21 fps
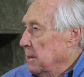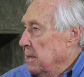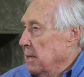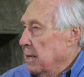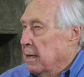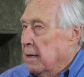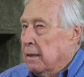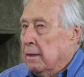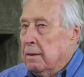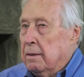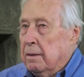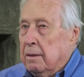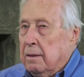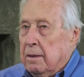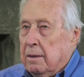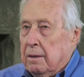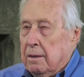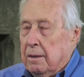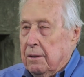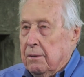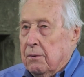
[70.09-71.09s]
done
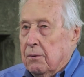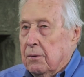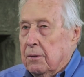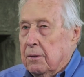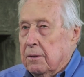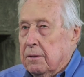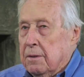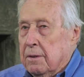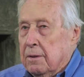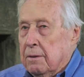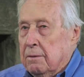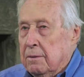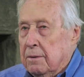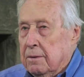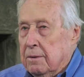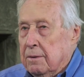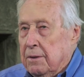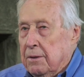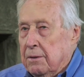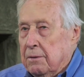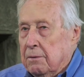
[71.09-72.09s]
in order to,
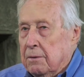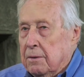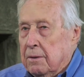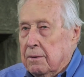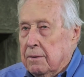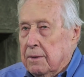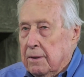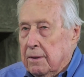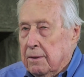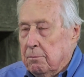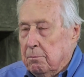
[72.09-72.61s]
you know,